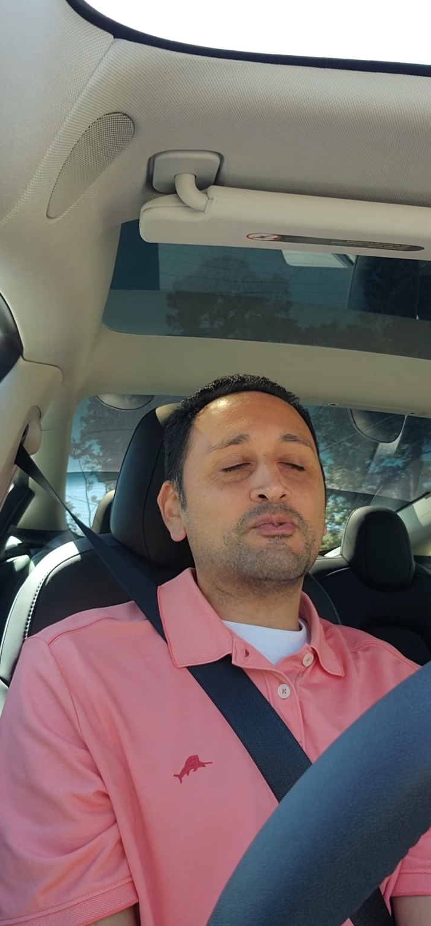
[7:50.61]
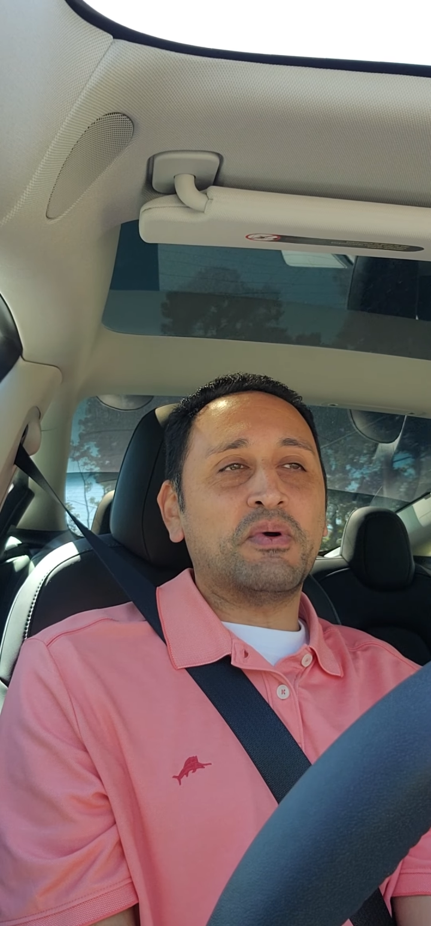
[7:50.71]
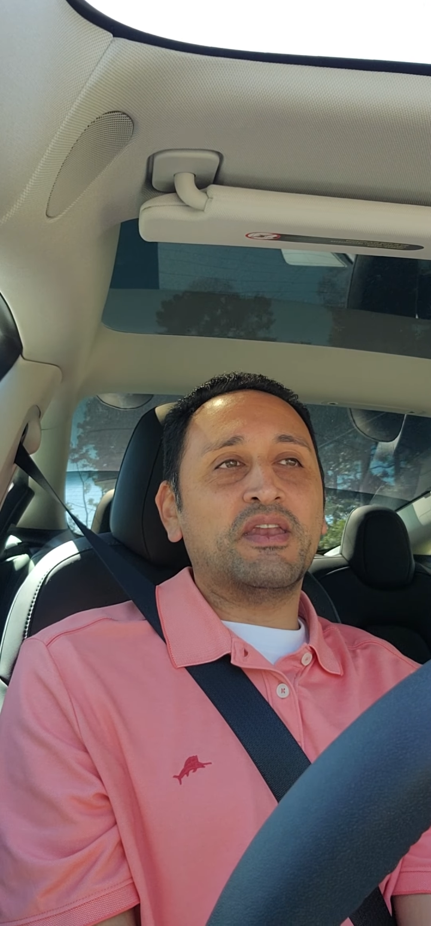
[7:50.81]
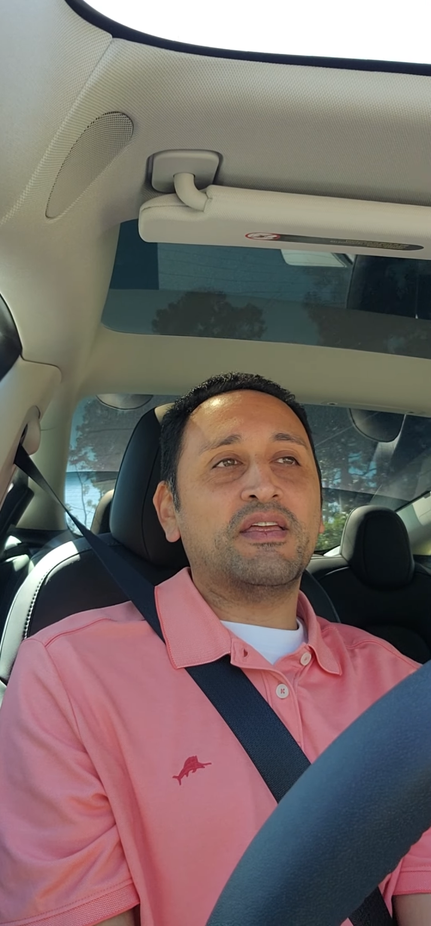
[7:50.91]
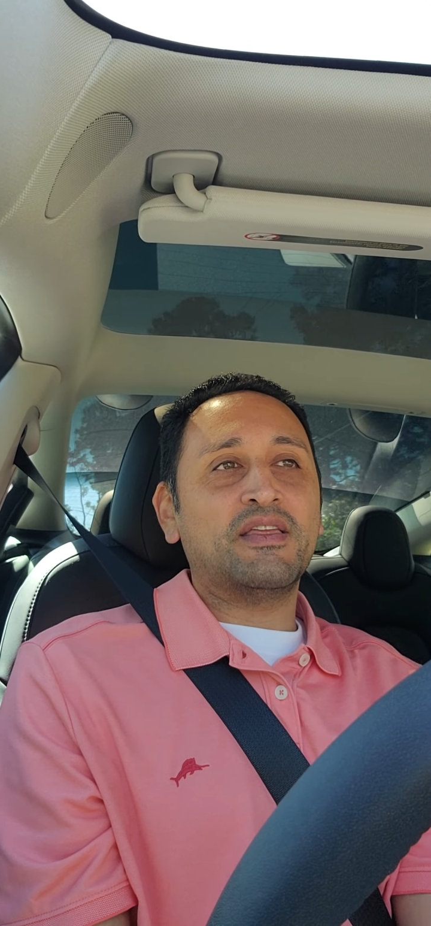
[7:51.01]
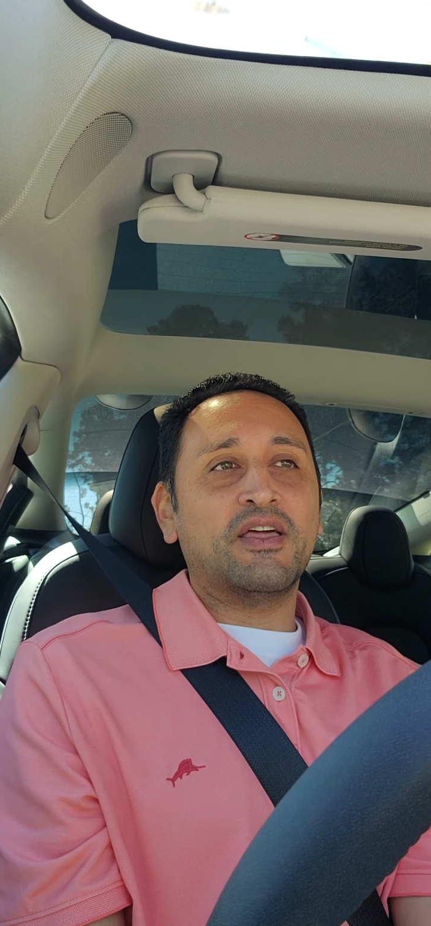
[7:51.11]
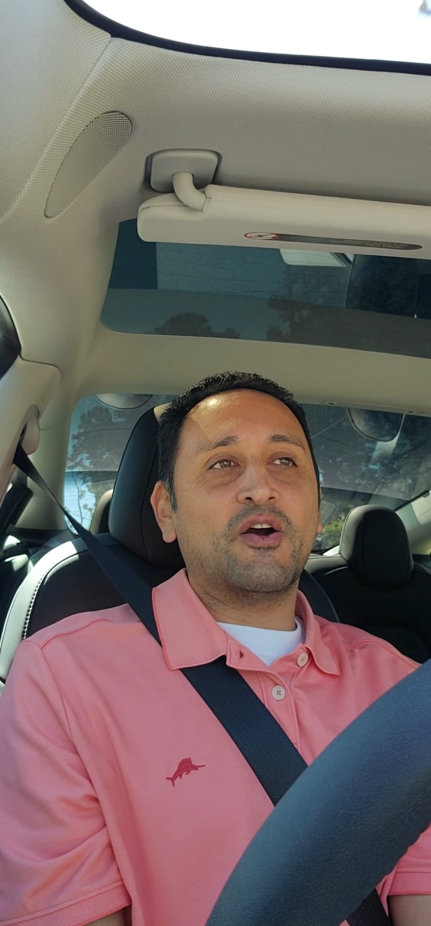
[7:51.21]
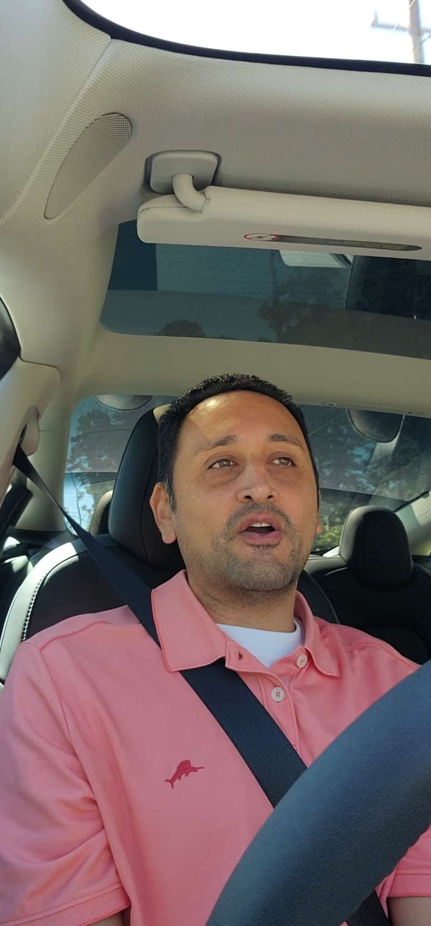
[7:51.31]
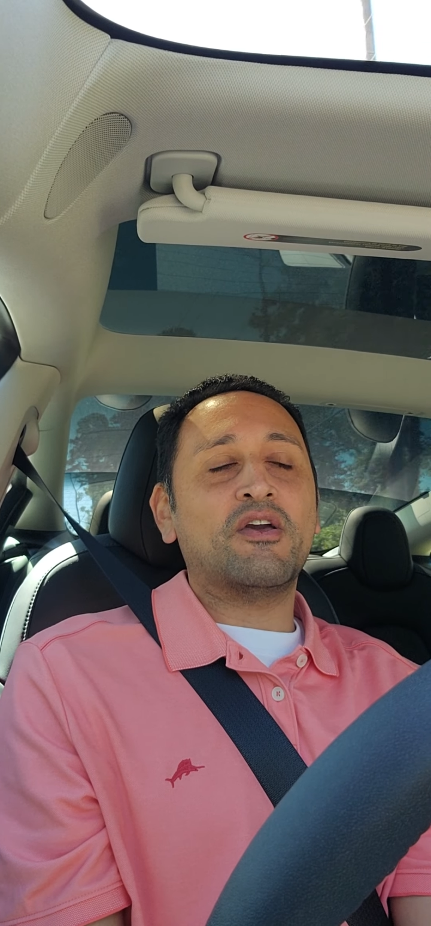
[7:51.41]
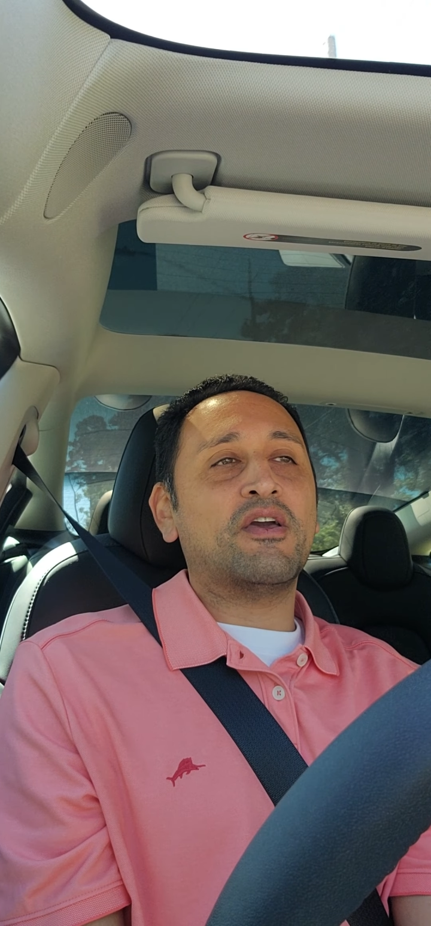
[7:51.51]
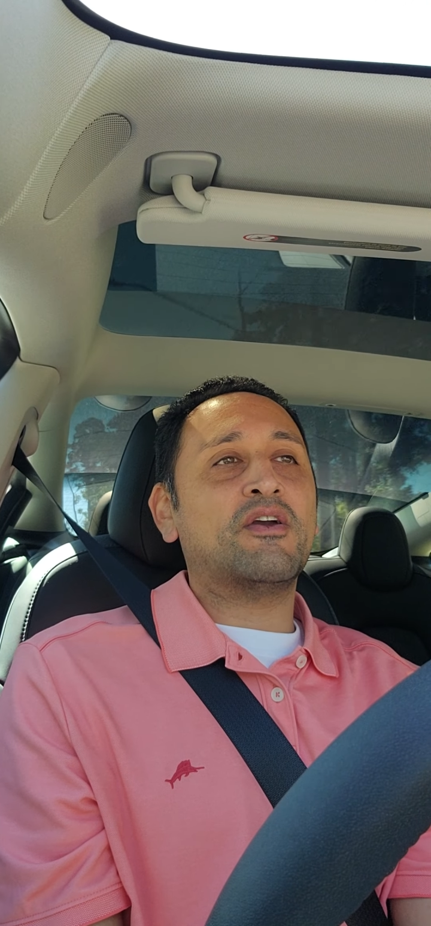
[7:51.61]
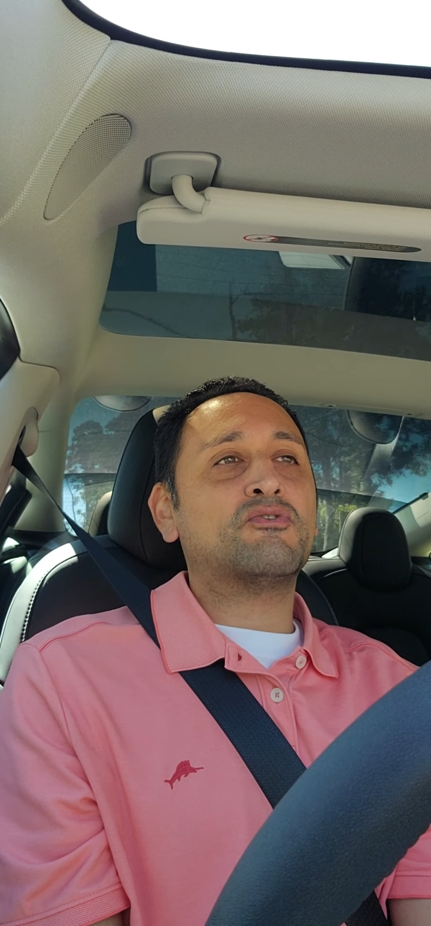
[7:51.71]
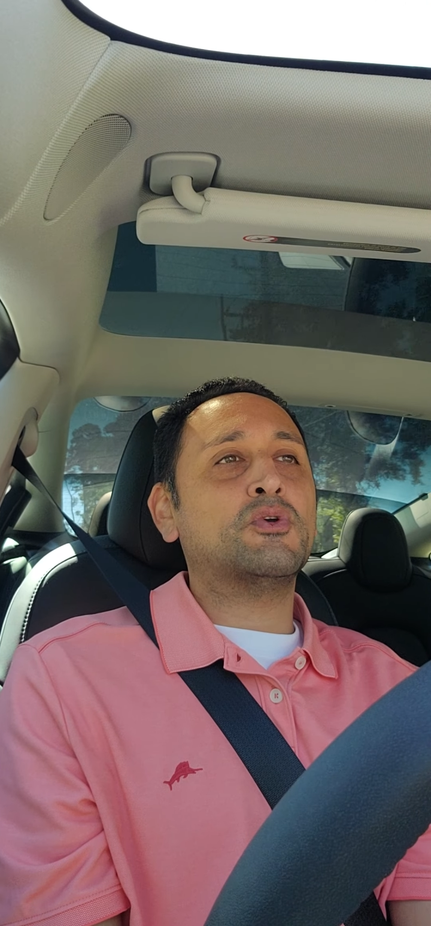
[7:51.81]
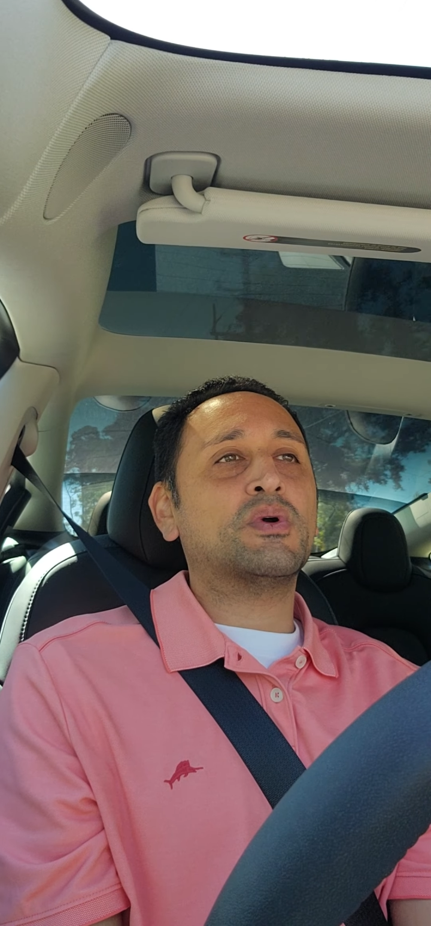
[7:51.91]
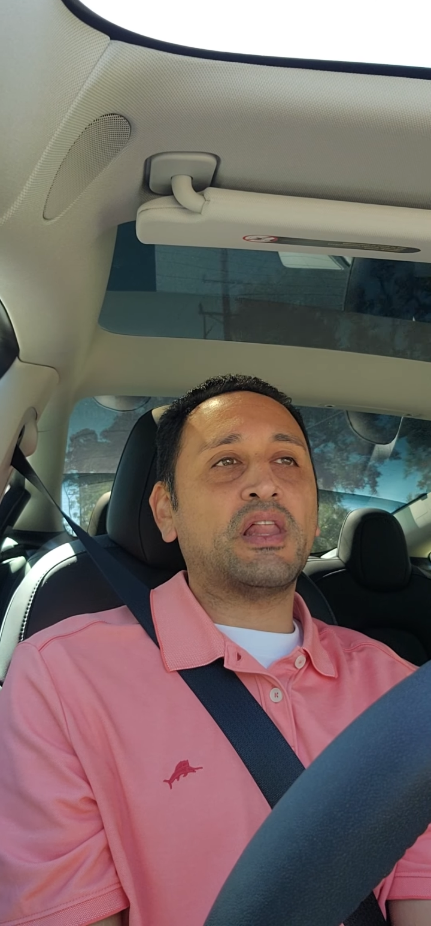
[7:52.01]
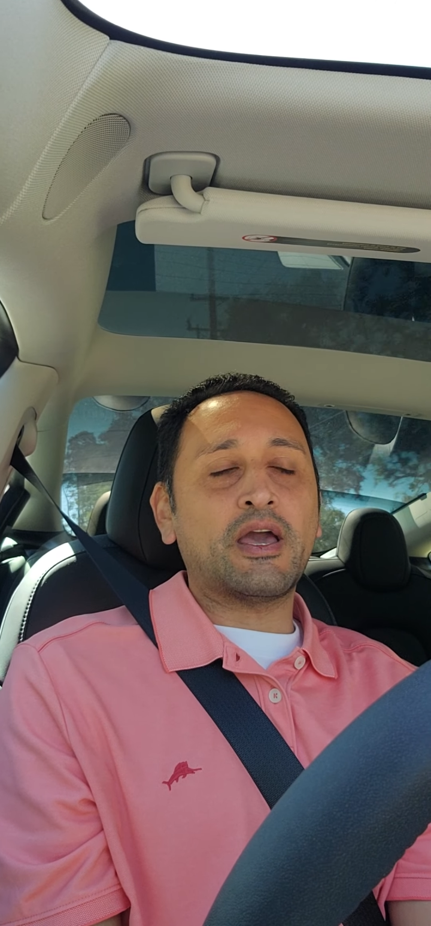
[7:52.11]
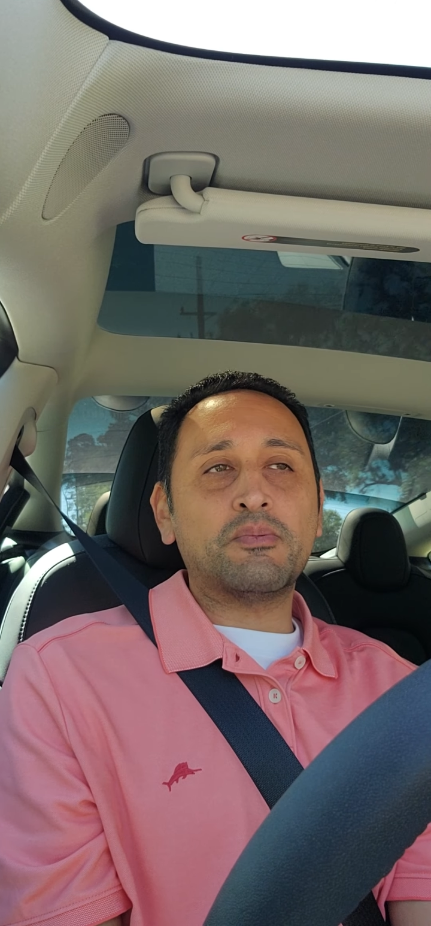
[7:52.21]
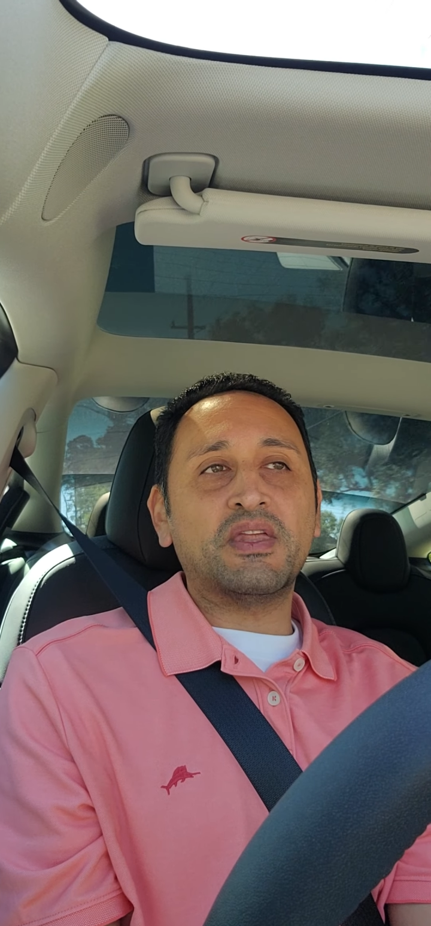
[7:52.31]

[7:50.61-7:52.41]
But, if you would like